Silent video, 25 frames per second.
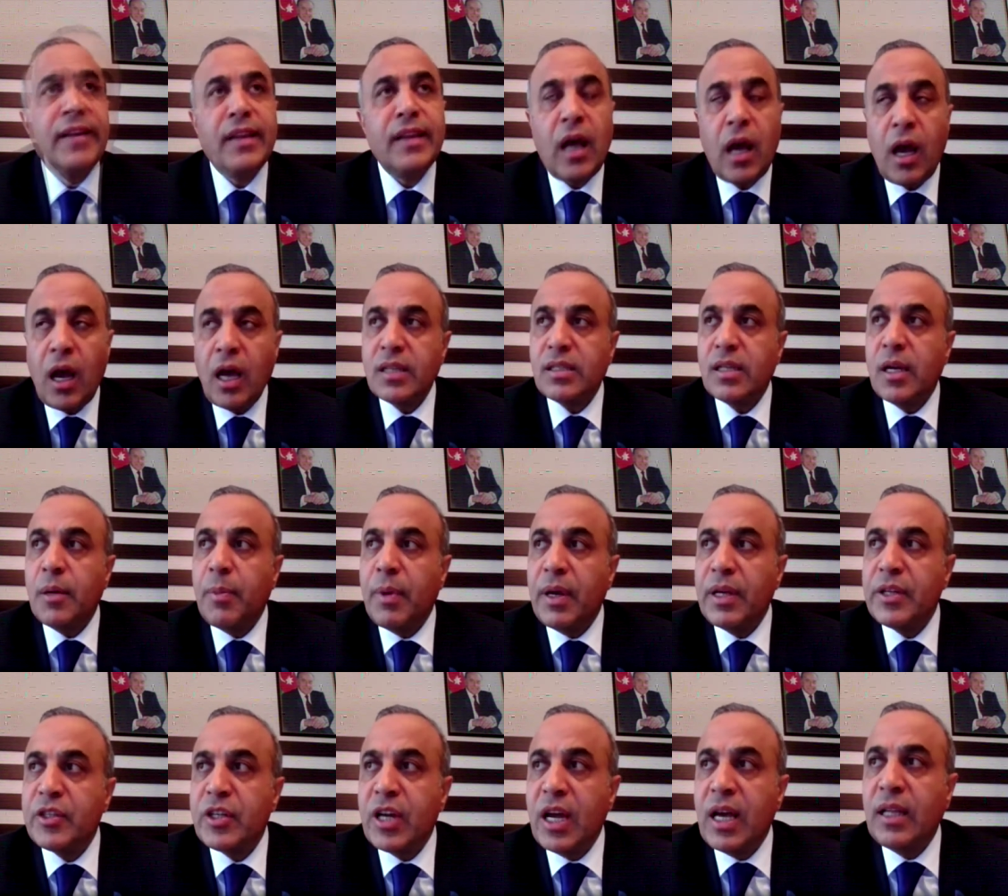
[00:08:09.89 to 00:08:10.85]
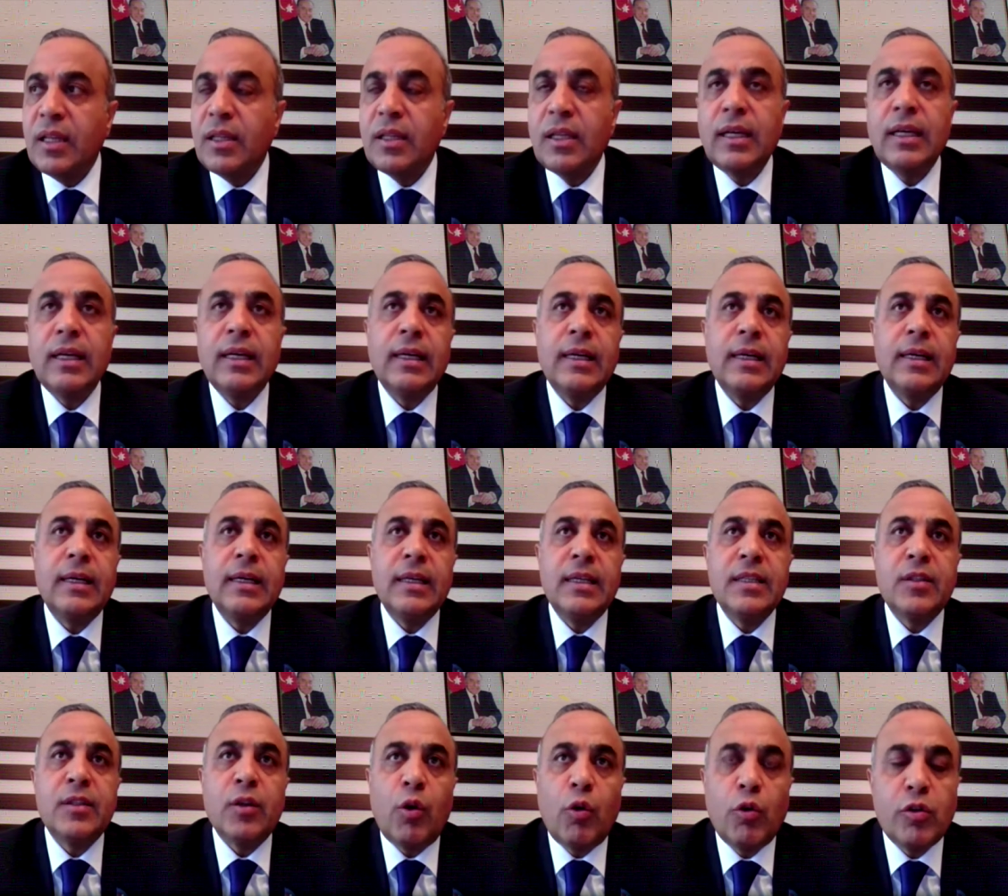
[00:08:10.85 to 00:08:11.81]
Now
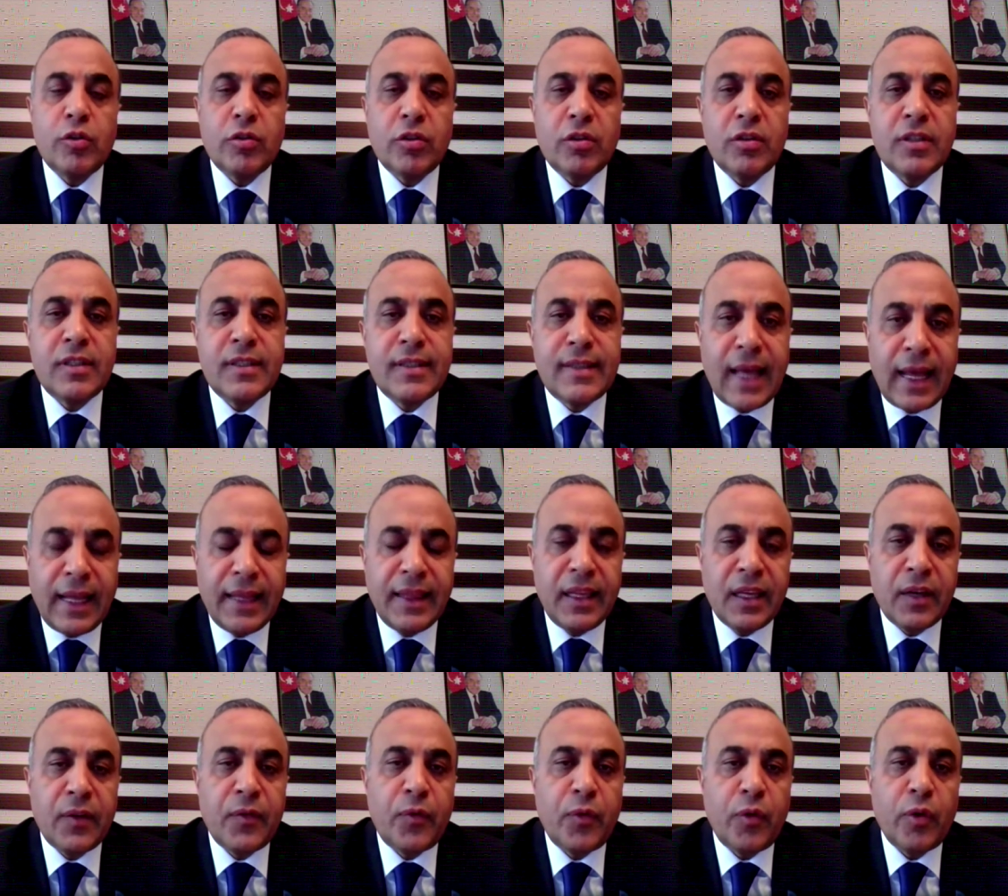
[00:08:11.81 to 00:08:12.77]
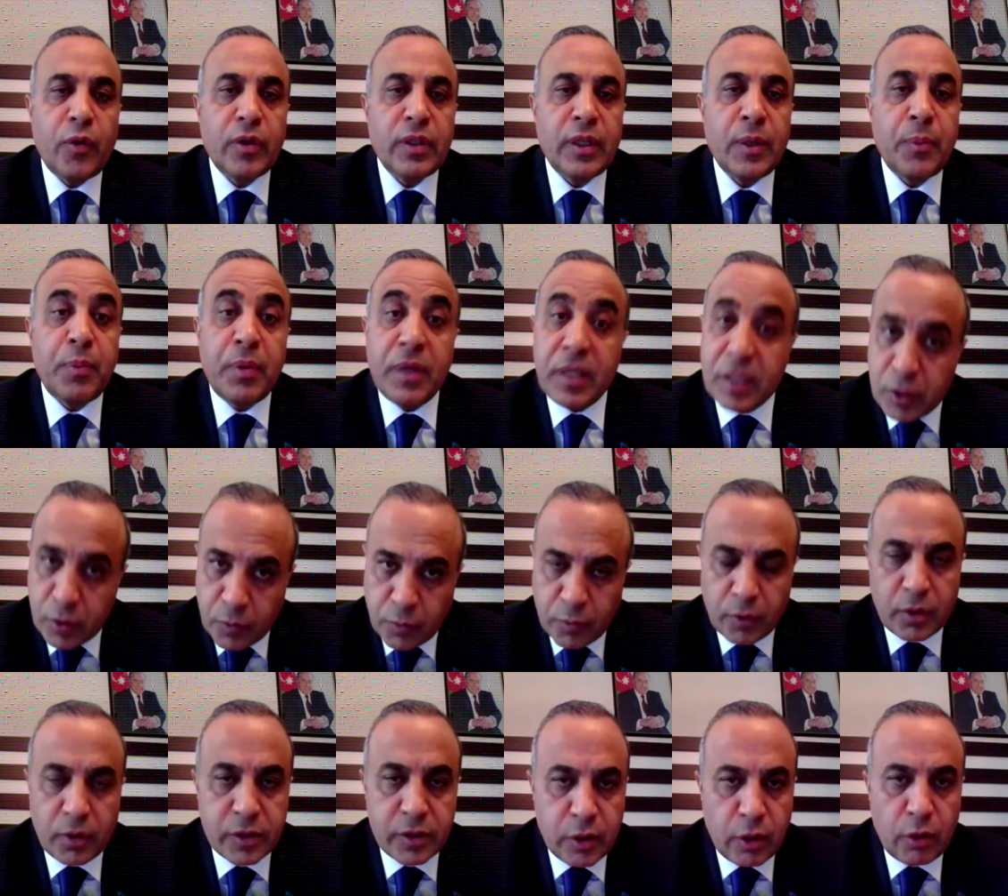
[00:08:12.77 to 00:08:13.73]
Azerbaijan is also standing for the
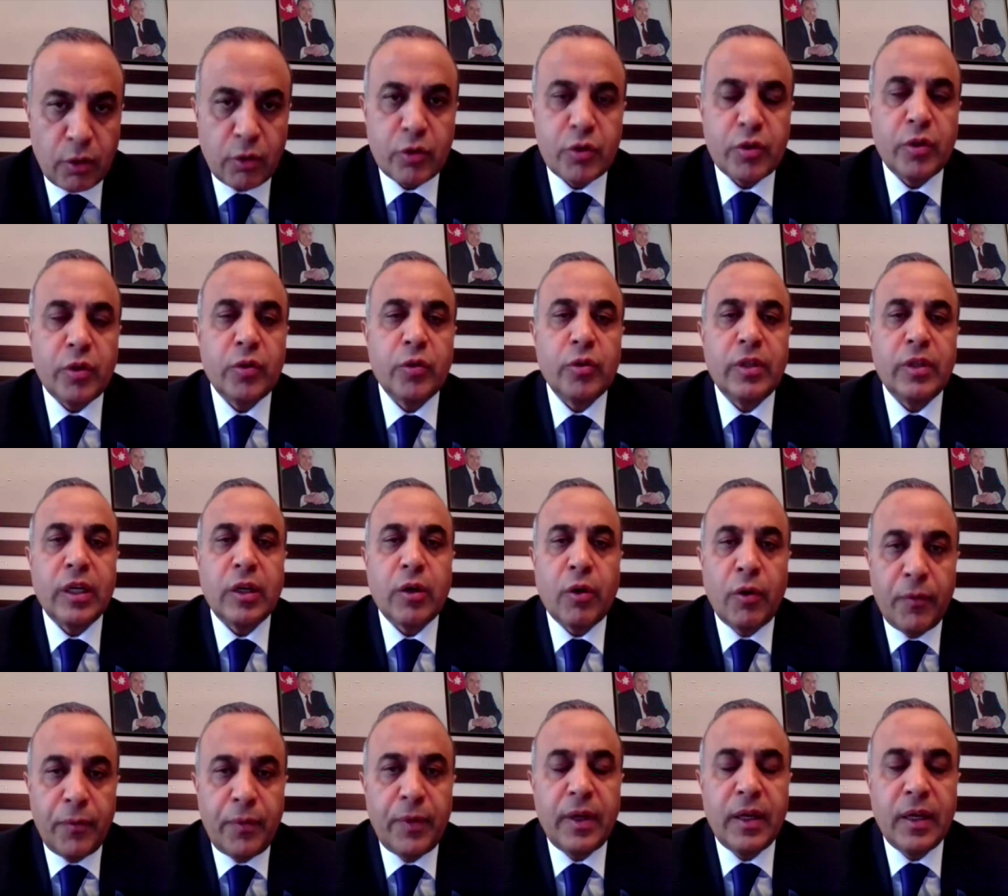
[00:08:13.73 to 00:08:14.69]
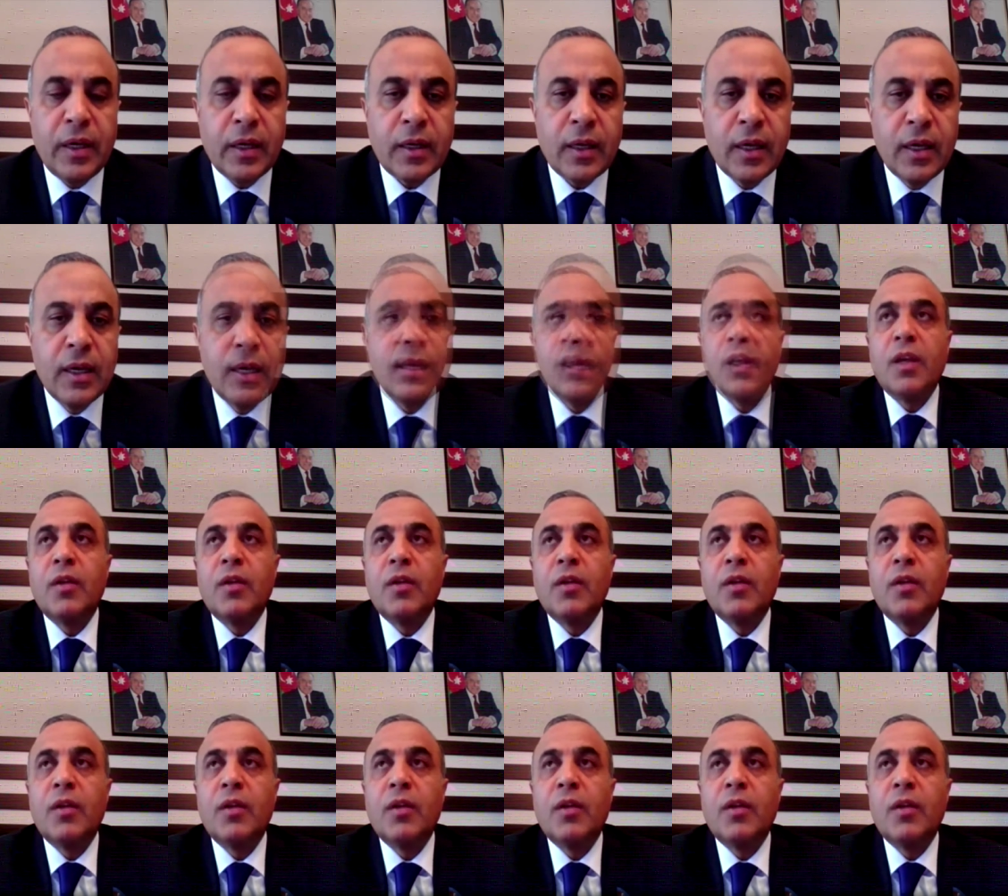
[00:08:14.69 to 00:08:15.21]
peaceful solution to the conflict.